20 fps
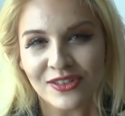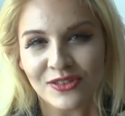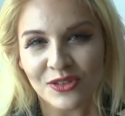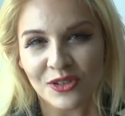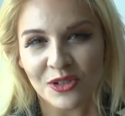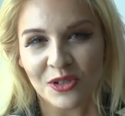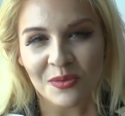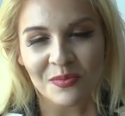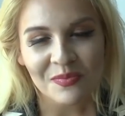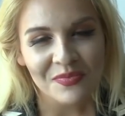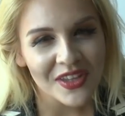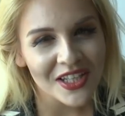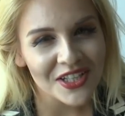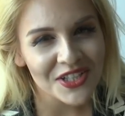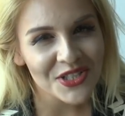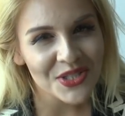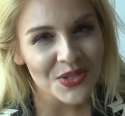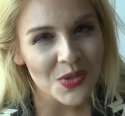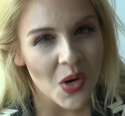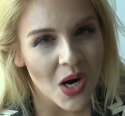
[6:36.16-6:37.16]
assume
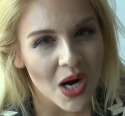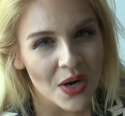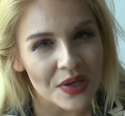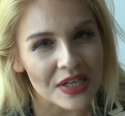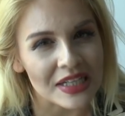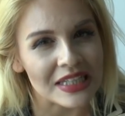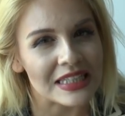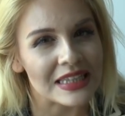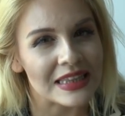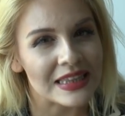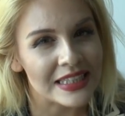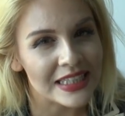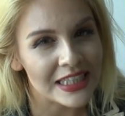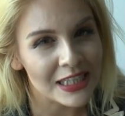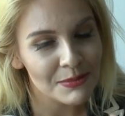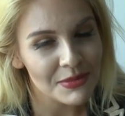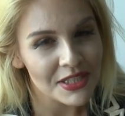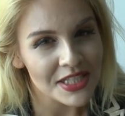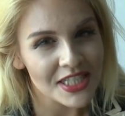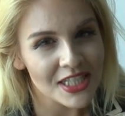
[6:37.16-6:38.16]
that you are a
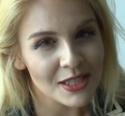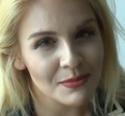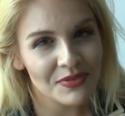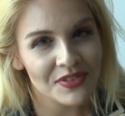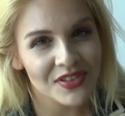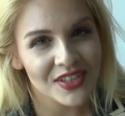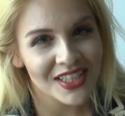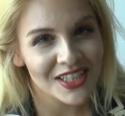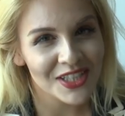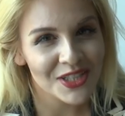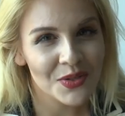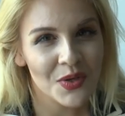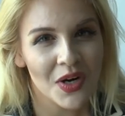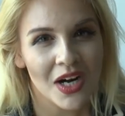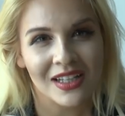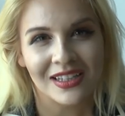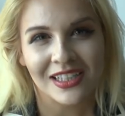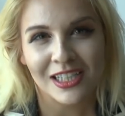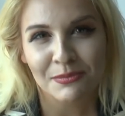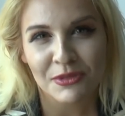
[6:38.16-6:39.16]
little bit tipsy, you
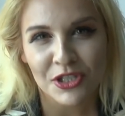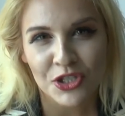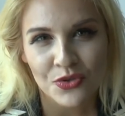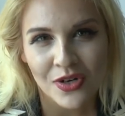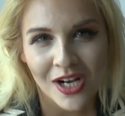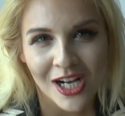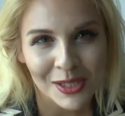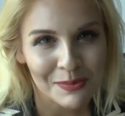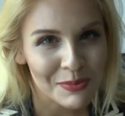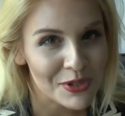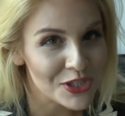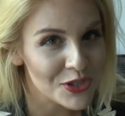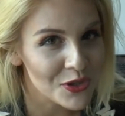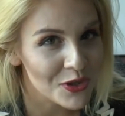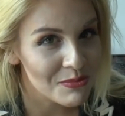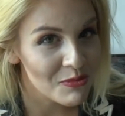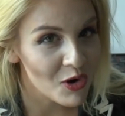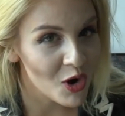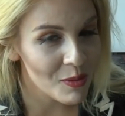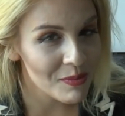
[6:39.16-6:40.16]
are a little bit drunk, but
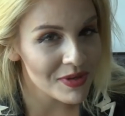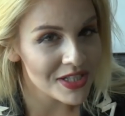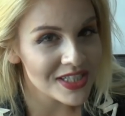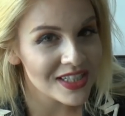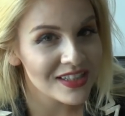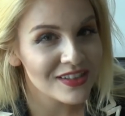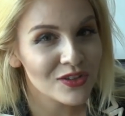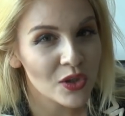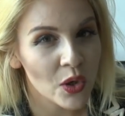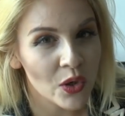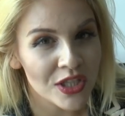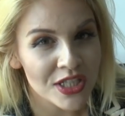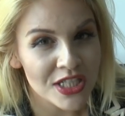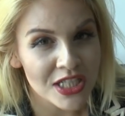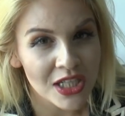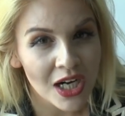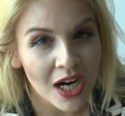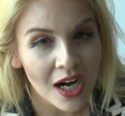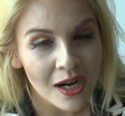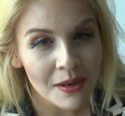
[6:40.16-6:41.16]
your moment is going
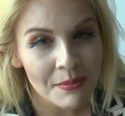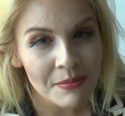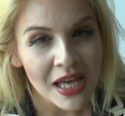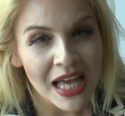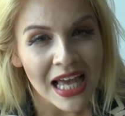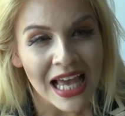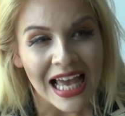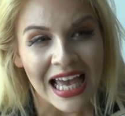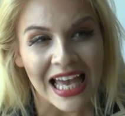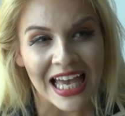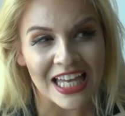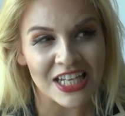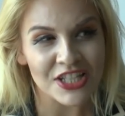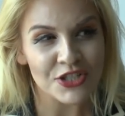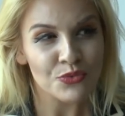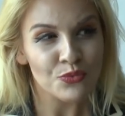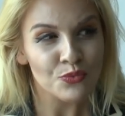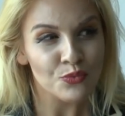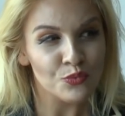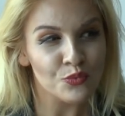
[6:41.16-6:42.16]
to come.
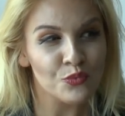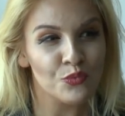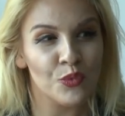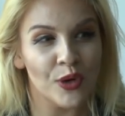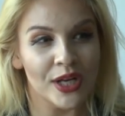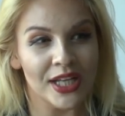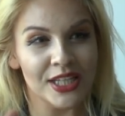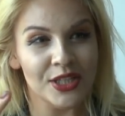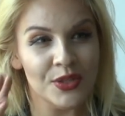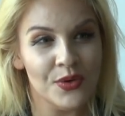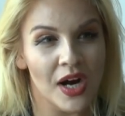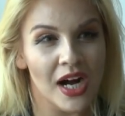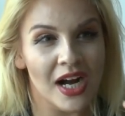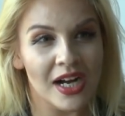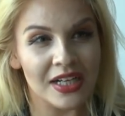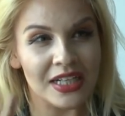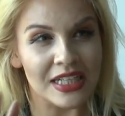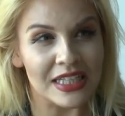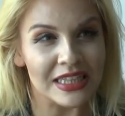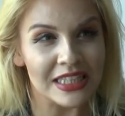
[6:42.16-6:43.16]
And when you
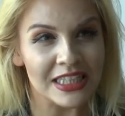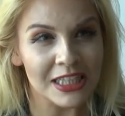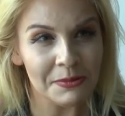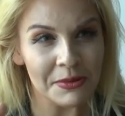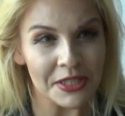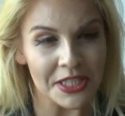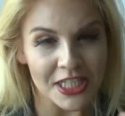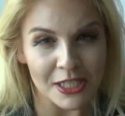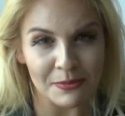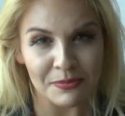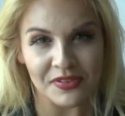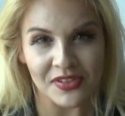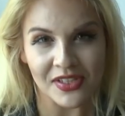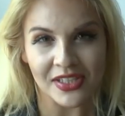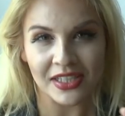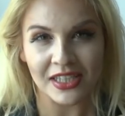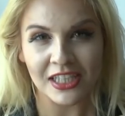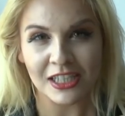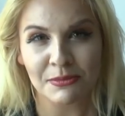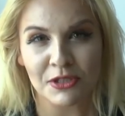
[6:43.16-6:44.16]
are a little bit tipsy
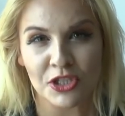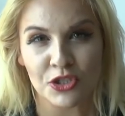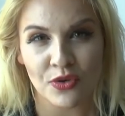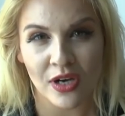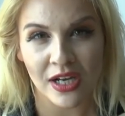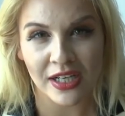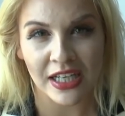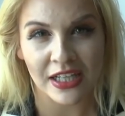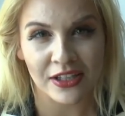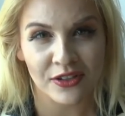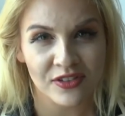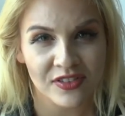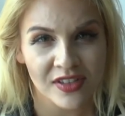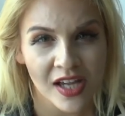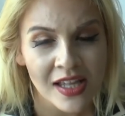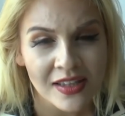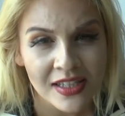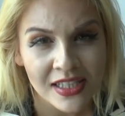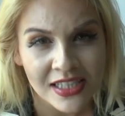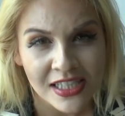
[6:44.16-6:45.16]
and a little bit drunk and you
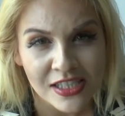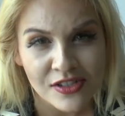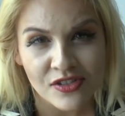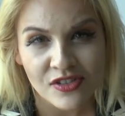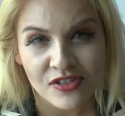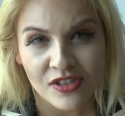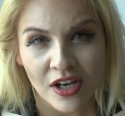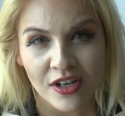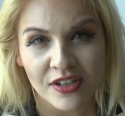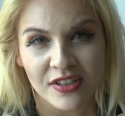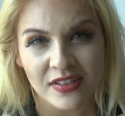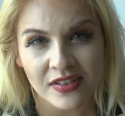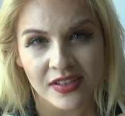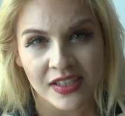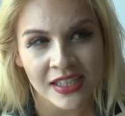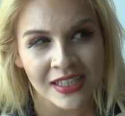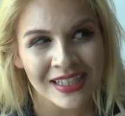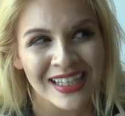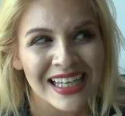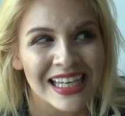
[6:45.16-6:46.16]
suddenly need to start to
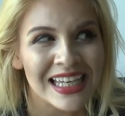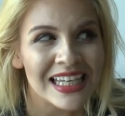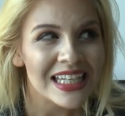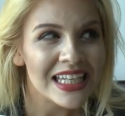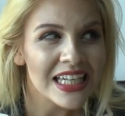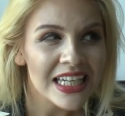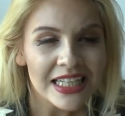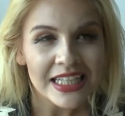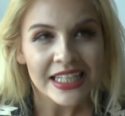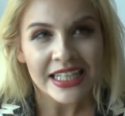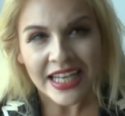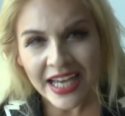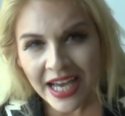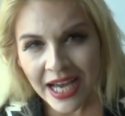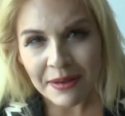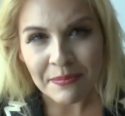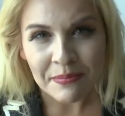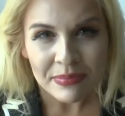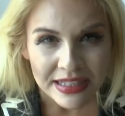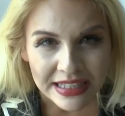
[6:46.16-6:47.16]
sing, it
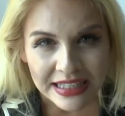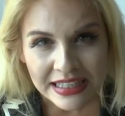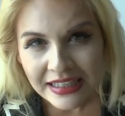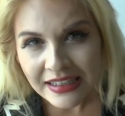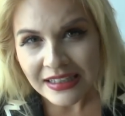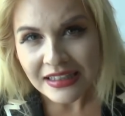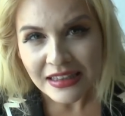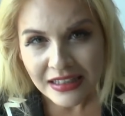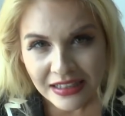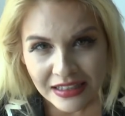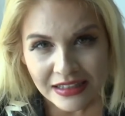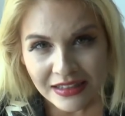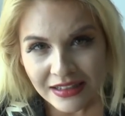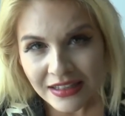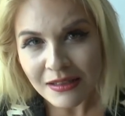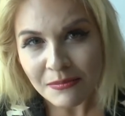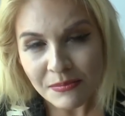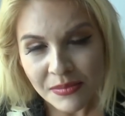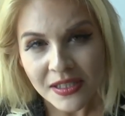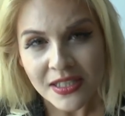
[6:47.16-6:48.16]
can be a
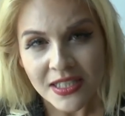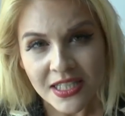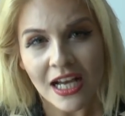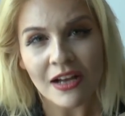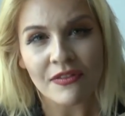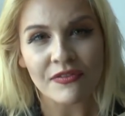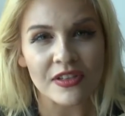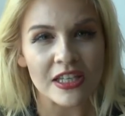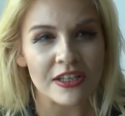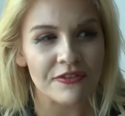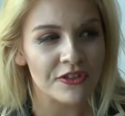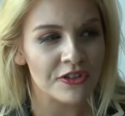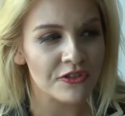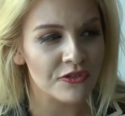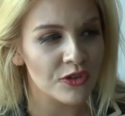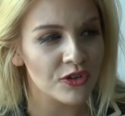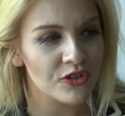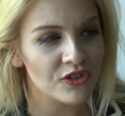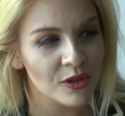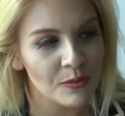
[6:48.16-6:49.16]
little bit tough, even
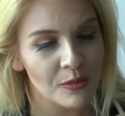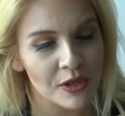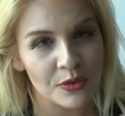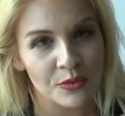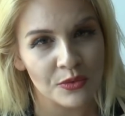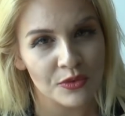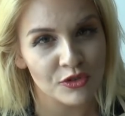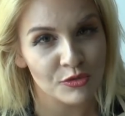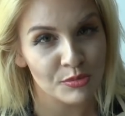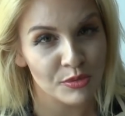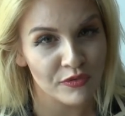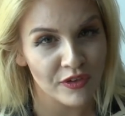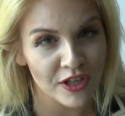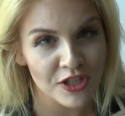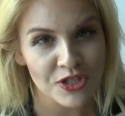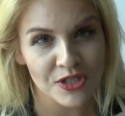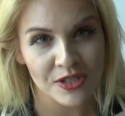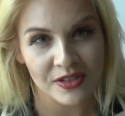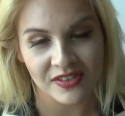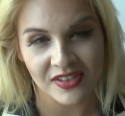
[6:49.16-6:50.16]
for someone who is a
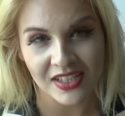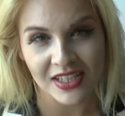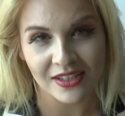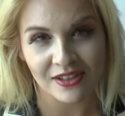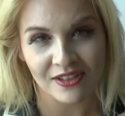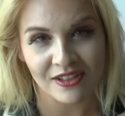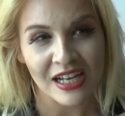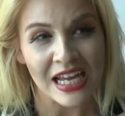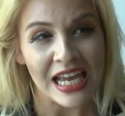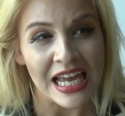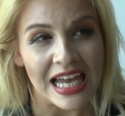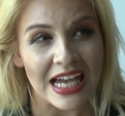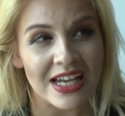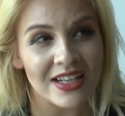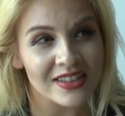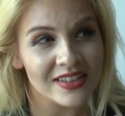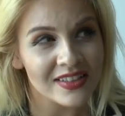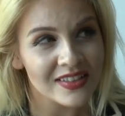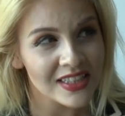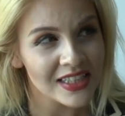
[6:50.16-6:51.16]
professional singer
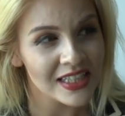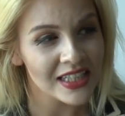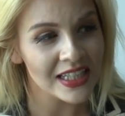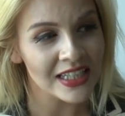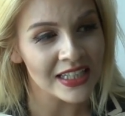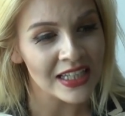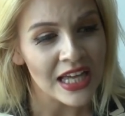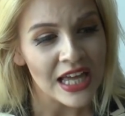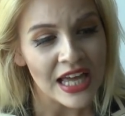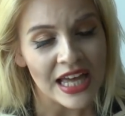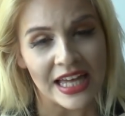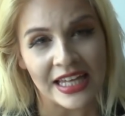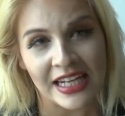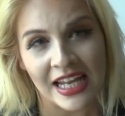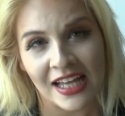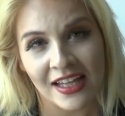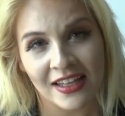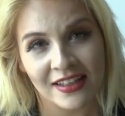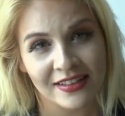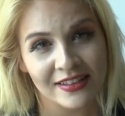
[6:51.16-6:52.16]
and is singing and
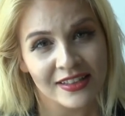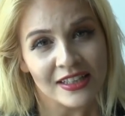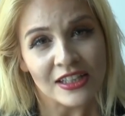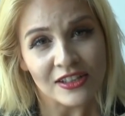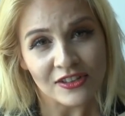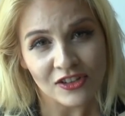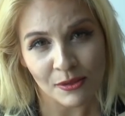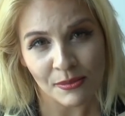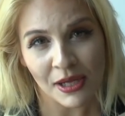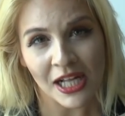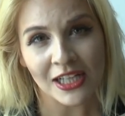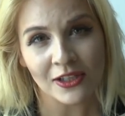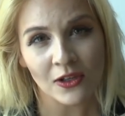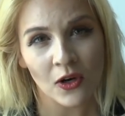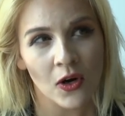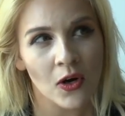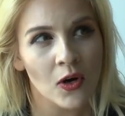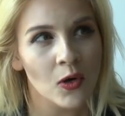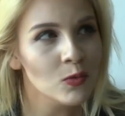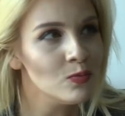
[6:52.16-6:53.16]
has some
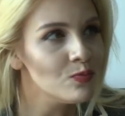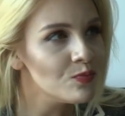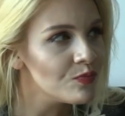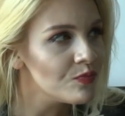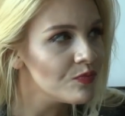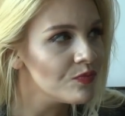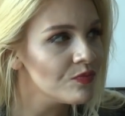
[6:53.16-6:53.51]
alcohol.